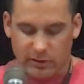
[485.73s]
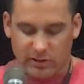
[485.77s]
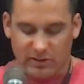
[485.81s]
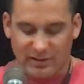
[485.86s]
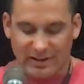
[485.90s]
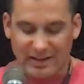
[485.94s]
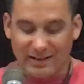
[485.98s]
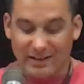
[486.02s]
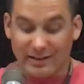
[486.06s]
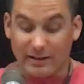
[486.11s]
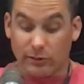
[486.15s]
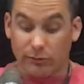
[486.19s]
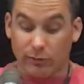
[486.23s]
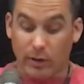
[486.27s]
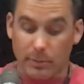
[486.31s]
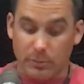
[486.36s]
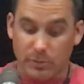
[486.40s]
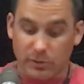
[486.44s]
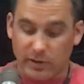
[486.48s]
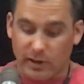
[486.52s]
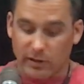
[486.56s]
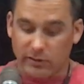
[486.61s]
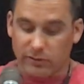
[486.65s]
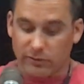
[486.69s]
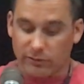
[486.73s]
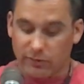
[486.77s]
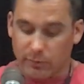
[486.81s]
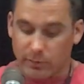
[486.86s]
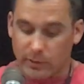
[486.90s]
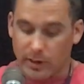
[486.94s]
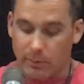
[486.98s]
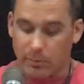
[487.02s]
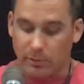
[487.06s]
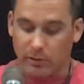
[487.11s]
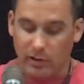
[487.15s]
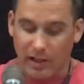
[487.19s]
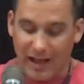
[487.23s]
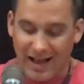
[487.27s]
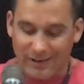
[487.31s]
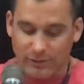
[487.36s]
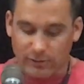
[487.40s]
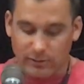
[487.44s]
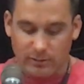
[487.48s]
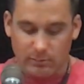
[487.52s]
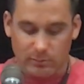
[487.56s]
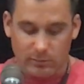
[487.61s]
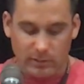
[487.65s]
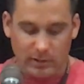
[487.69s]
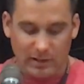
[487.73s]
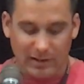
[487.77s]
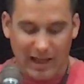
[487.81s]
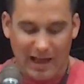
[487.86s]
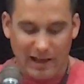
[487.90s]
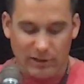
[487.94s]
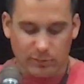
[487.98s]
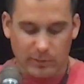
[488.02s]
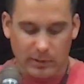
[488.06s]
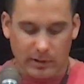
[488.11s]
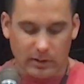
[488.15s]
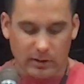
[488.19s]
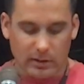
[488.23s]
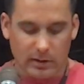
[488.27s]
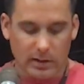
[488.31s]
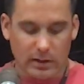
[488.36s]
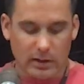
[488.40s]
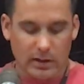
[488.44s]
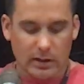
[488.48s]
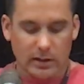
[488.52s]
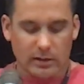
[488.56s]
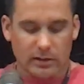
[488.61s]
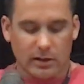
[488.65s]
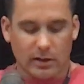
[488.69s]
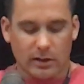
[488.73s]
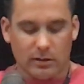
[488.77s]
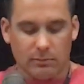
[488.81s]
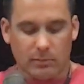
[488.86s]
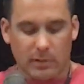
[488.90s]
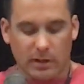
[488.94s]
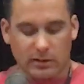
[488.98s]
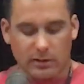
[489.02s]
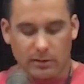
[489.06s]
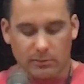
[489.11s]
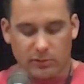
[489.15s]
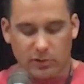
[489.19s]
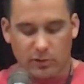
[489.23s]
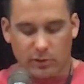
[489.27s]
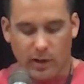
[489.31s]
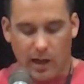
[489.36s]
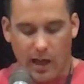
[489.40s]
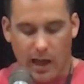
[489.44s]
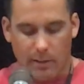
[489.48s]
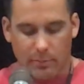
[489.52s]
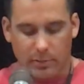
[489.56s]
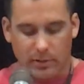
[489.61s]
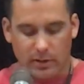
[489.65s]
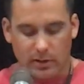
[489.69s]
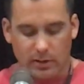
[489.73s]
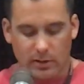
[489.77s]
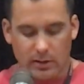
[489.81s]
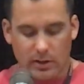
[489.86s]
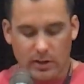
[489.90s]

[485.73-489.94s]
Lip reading: stealing the reputation from the upperclassmen didn't make them too happy,